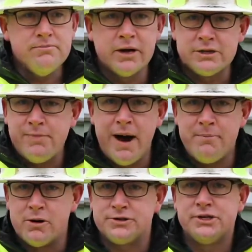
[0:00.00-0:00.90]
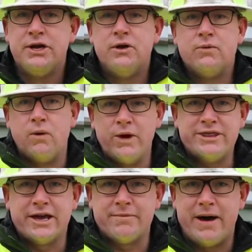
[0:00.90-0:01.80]
But as pumpers, what we
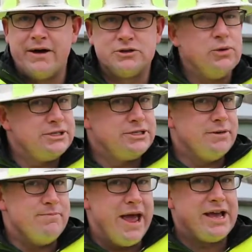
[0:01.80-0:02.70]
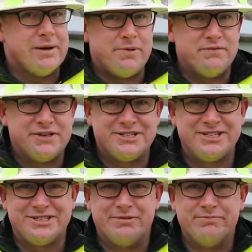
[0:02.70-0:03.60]
think about is what's the makeup of the
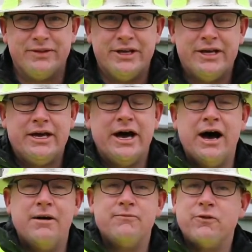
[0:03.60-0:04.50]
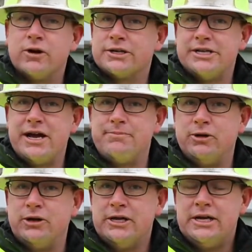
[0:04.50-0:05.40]
system. For
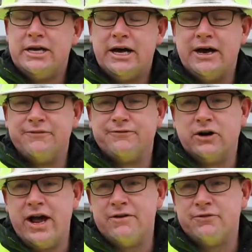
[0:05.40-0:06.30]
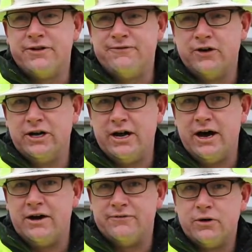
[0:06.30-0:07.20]
example, for every foot
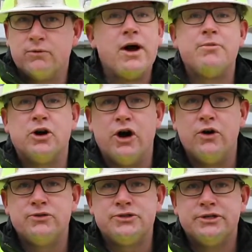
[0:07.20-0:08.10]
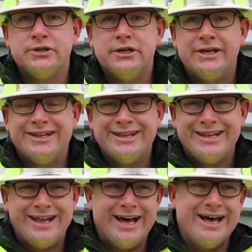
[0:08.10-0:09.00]
of rubber hose,
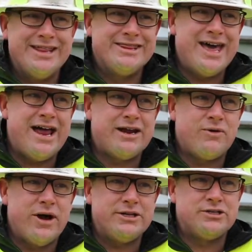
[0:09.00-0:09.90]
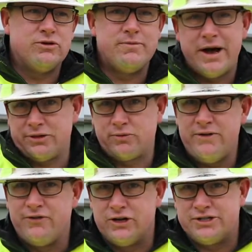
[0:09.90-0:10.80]
that equates to about
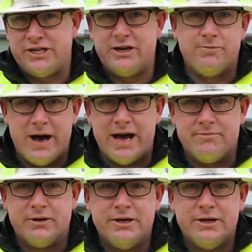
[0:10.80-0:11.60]
3 foot of steel pipe.